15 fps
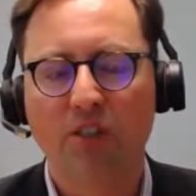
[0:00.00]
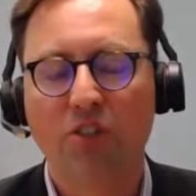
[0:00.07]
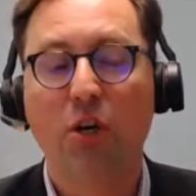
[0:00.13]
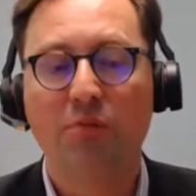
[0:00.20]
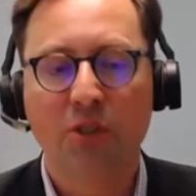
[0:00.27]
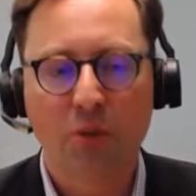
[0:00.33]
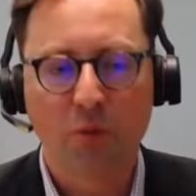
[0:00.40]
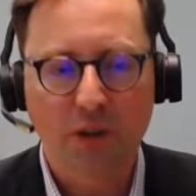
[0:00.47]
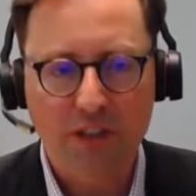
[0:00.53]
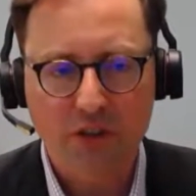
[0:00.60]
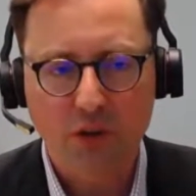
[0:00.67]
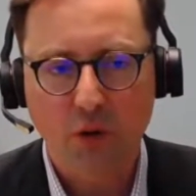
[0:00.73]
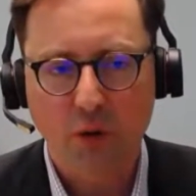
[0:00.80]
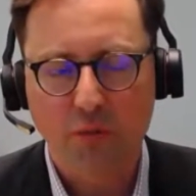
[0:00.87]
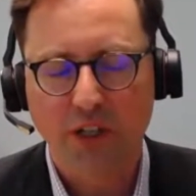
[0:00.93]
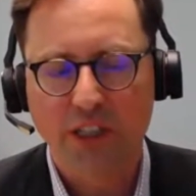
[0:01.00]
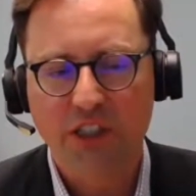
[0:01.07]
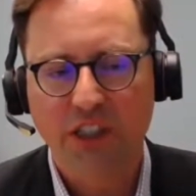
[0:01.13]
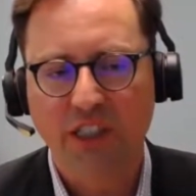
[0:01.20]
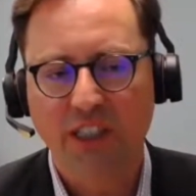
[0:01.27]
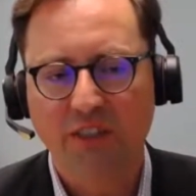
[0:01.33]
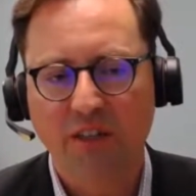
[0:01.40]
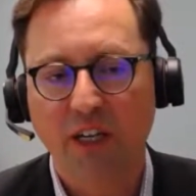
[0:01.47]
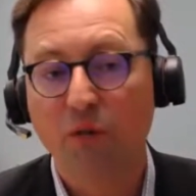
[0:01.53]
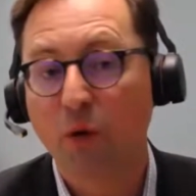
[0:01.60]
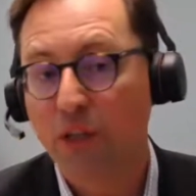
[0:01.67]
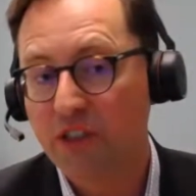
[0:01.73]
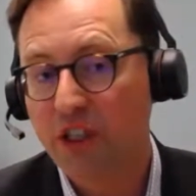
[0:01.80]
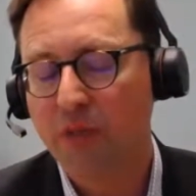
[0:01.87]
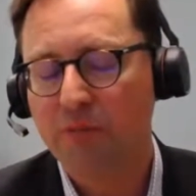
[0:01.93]
Thomson Reuters Corporation, and
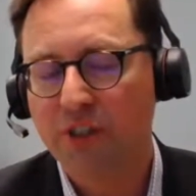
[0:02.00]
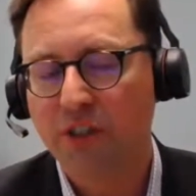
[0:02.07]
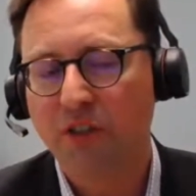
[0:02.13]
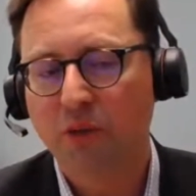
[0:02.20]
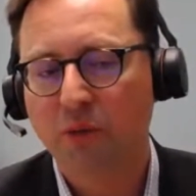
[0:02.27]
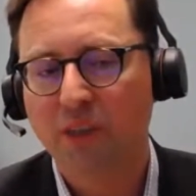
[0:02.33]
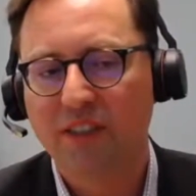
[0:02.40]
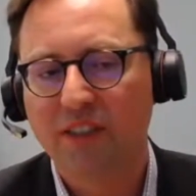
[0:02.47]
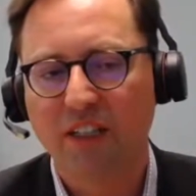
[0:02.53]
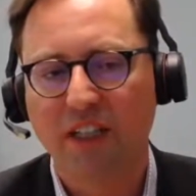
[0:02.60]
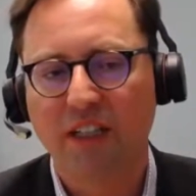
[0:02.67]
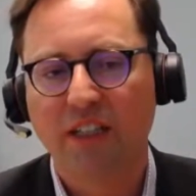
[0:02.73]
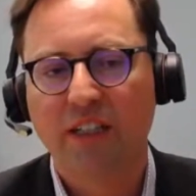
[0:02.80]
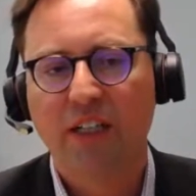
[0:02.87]
Roy Thompson, who was a